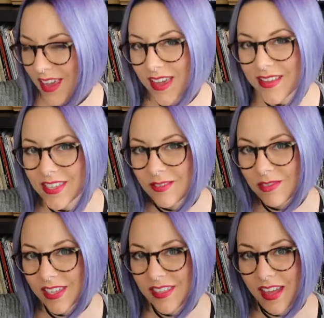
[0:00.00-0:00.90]
isn't
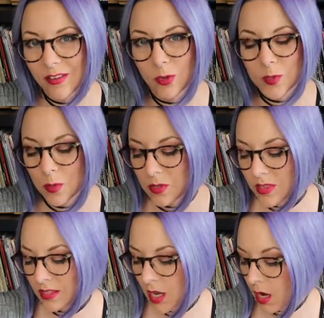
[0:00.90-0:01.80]
really that noticeable, so
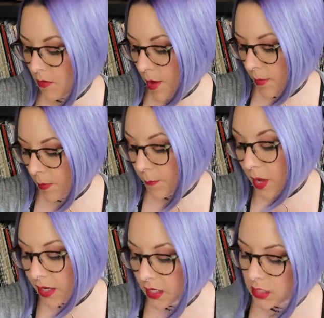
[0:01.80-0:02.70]
that's kind of a bummer,
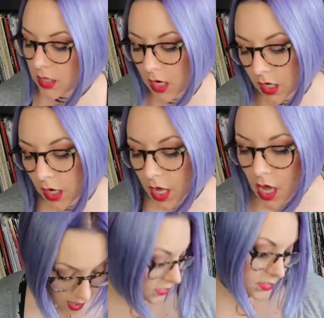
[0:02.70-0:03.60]
but it's there.
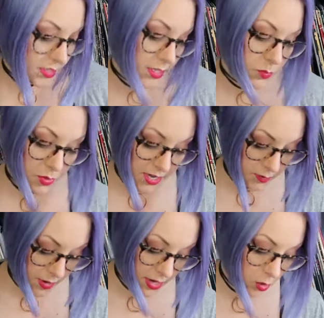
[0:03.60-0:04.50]
This is
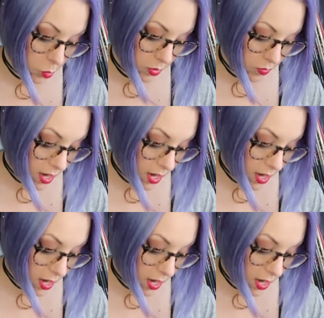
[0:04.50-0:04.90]
pressed by Gloopy